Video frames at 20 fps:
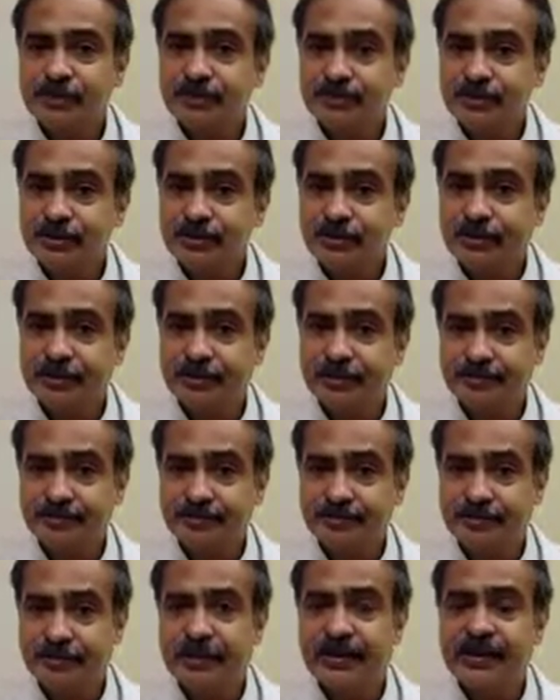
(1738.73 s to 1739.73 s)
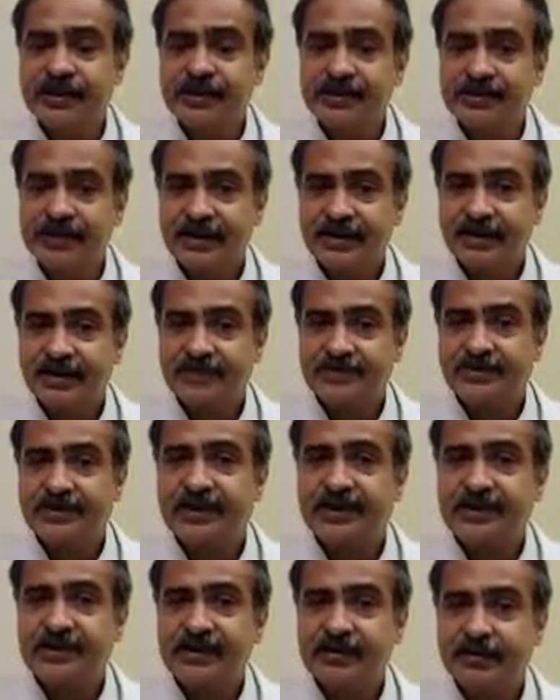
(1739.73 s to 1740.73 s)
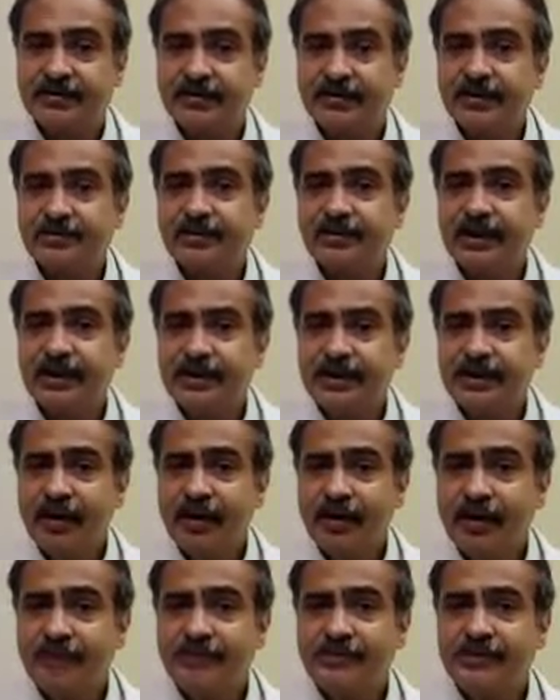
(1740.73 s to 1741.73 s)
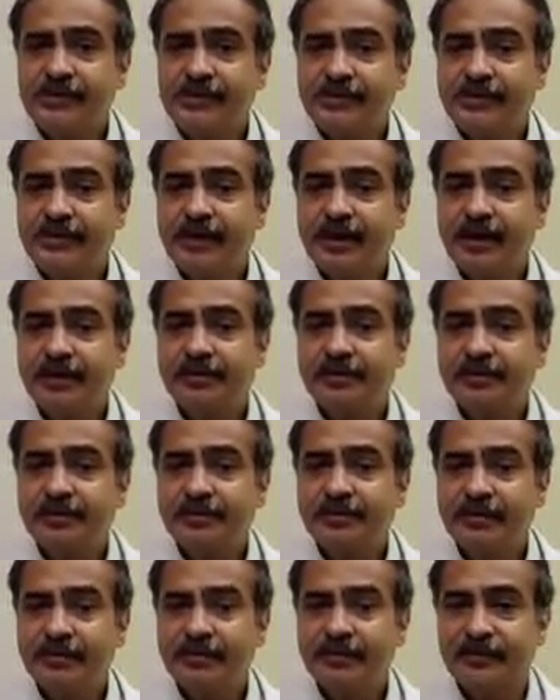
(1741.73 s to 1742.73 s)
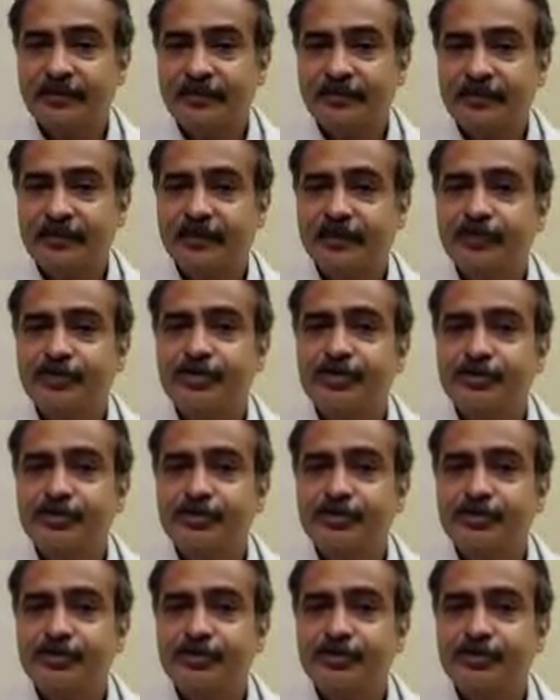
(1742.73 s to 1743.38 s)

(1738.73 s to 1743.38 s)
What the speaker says: of TURP, that is development of the subtrigonal perforation during